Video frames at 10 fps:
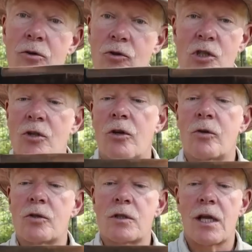They're just not
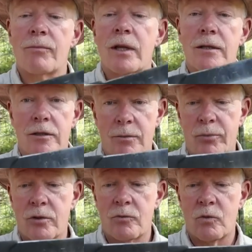uses I'm likely to
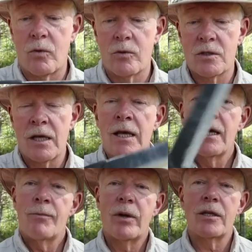put them towards.
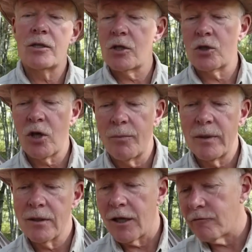But it is a
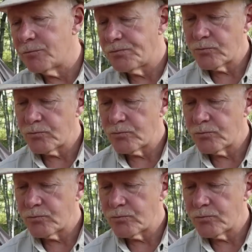chopping knife.